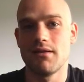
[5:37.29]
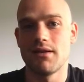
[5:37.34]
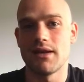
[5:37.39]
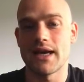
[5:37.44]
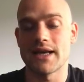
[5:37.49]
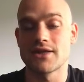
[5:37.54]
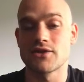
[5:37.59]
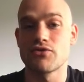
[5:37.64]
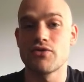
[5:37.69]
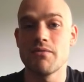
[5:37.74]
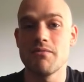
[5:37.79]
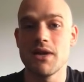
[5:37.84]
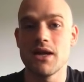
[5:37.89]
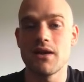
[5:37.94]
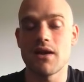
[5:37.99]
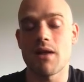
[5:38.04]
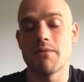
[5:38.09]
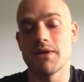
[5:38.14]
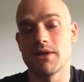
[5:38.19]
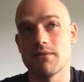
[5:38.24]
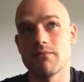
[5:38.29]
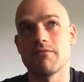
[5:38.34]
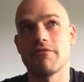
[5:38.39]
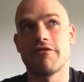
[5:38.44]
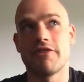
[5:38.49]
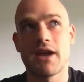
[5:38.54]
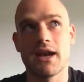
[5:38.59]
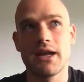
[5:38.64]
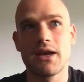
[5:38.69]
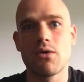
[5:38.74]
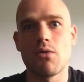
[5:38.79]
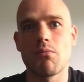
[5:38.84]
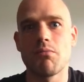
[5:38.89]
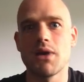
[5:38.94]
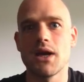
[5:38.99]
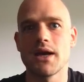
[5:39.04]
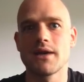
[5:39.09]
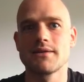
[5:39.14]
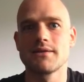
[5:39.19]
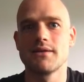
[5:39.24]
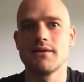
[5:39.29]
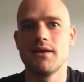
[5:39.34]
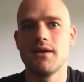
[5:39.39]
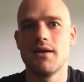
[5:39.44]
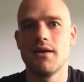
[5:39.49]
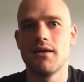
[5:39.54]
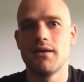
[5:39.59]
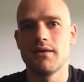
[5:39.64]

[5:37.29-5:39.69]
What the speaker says: fairly complex,